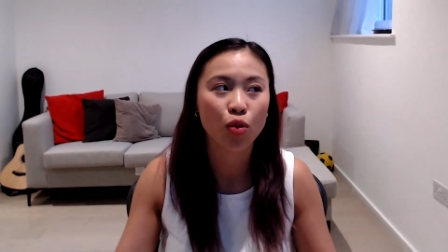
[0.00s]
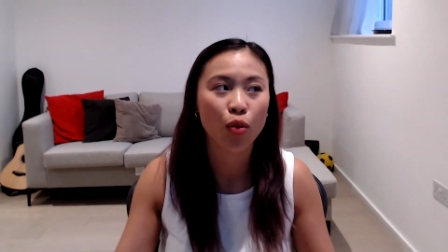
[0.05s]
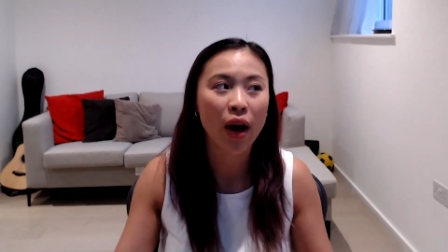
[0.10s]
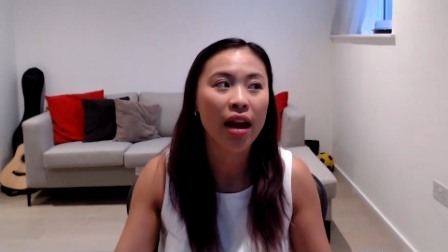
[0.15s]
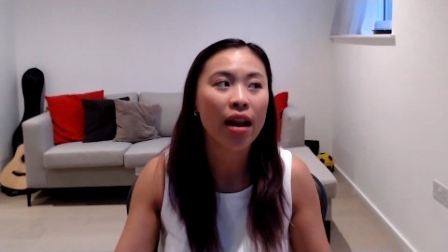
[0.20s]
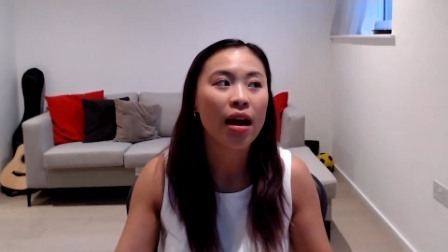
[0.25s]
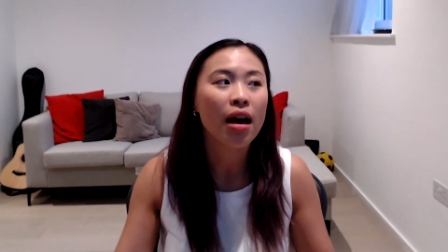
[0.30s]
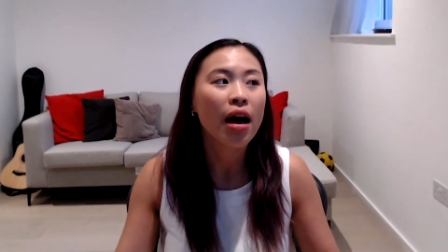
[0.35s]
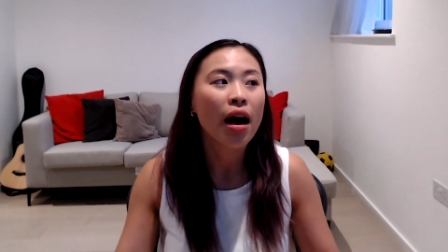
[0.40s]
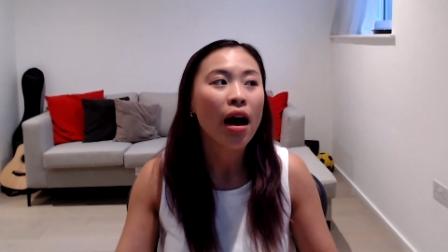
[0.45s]

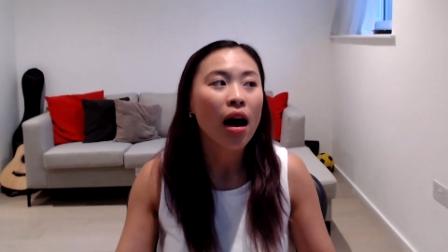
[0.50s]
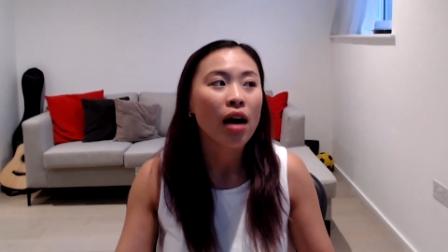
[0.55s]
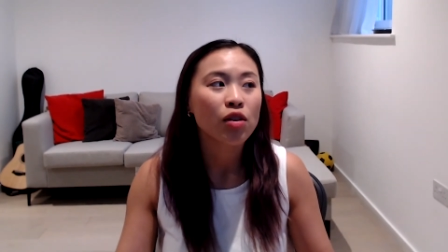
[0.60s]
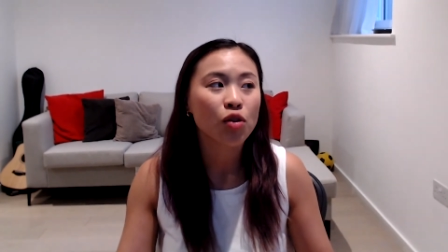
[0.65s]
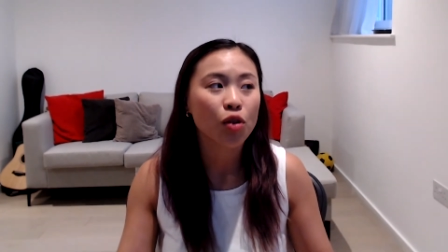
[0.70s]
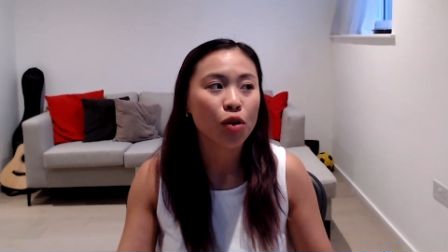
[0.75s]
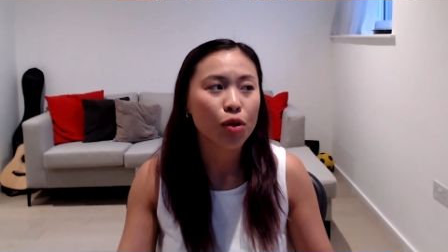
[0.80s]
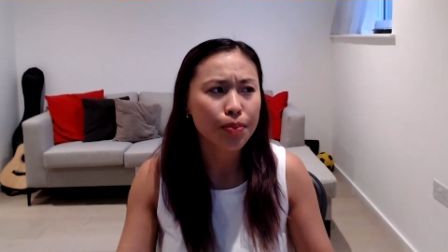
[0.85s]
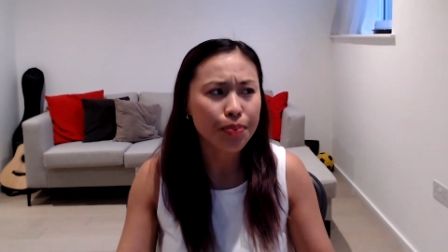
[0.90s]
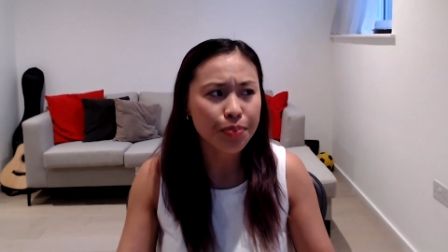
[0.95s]
right?
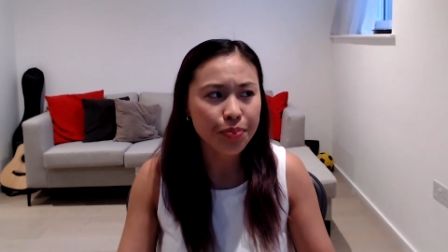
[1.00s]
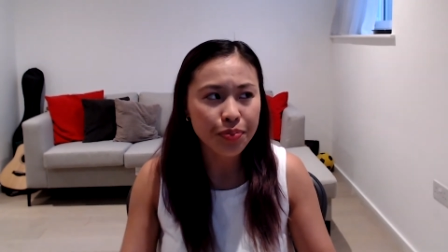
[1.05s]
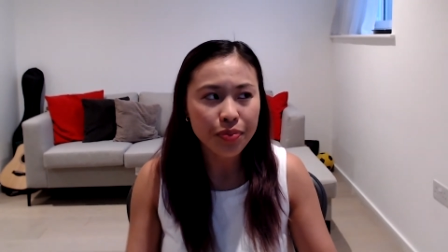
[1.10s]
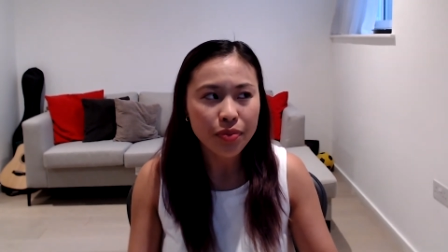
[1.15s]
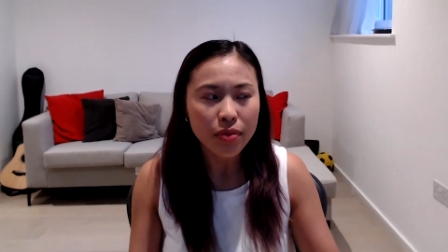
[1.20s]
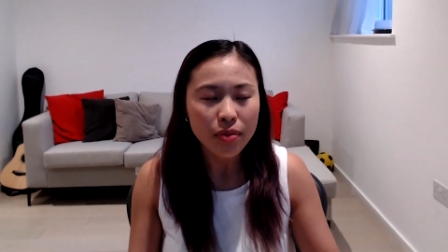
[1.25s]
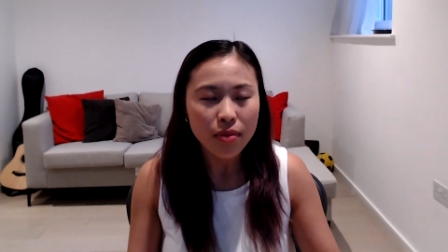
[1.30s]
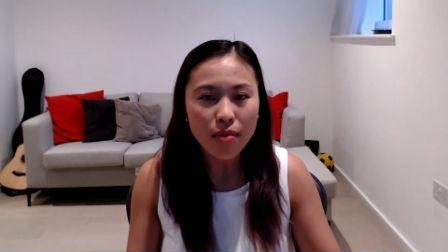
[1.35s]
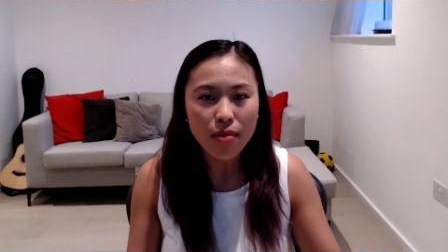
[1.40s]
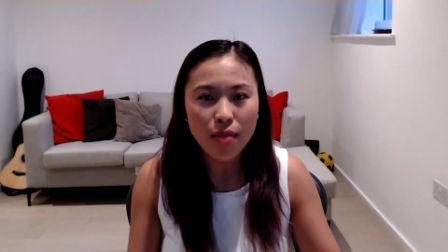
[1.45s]
So
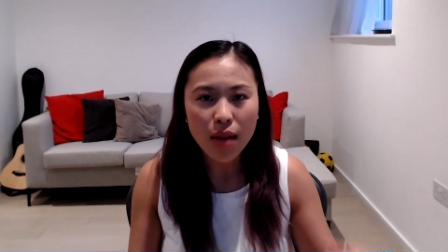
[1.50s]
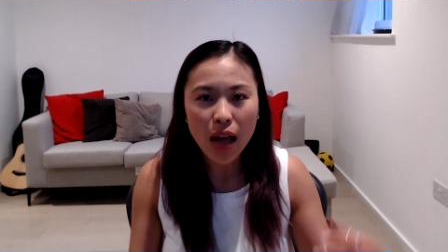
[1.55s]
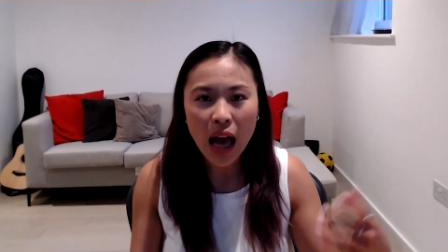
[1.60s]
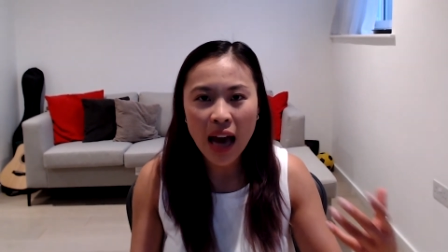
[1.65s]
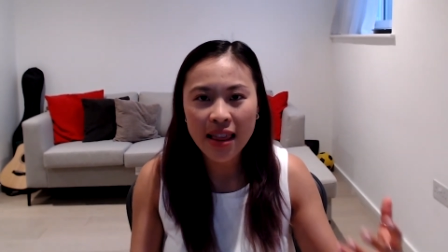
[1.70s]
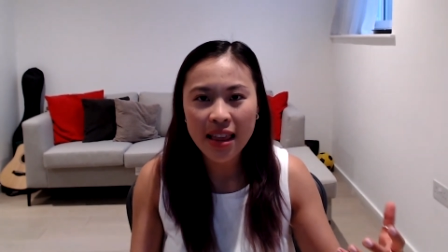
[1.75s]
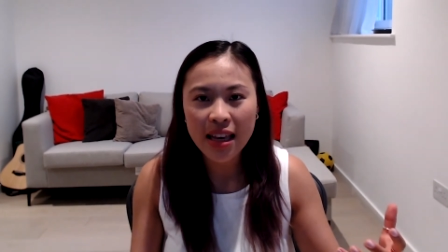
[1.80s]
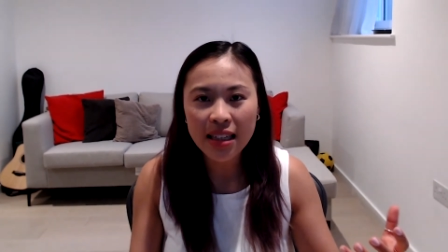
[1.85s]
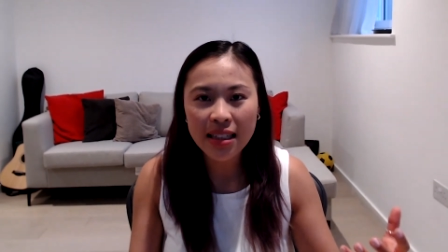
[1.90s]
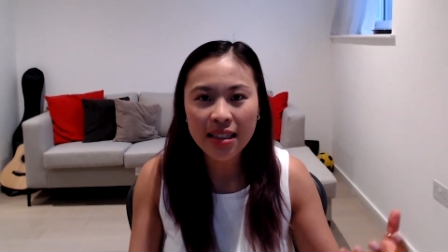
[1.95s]

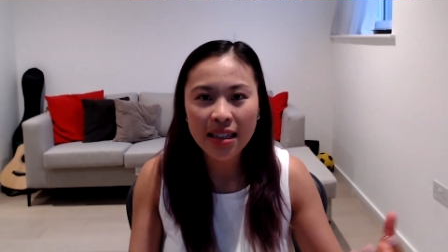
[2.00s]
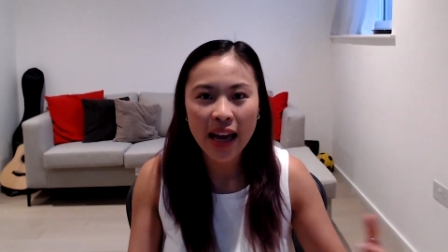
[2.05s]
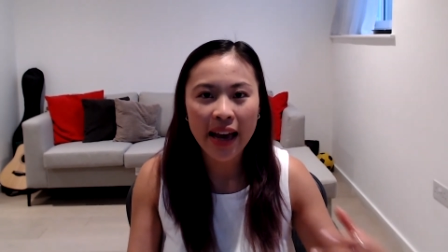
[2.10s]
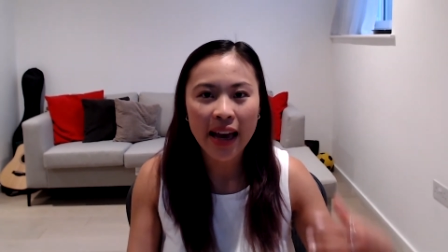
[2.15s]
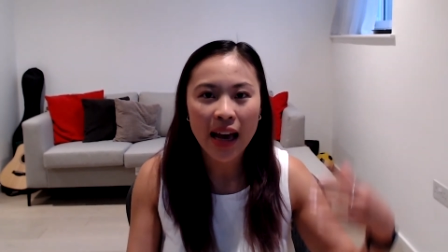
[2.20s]
I think it's like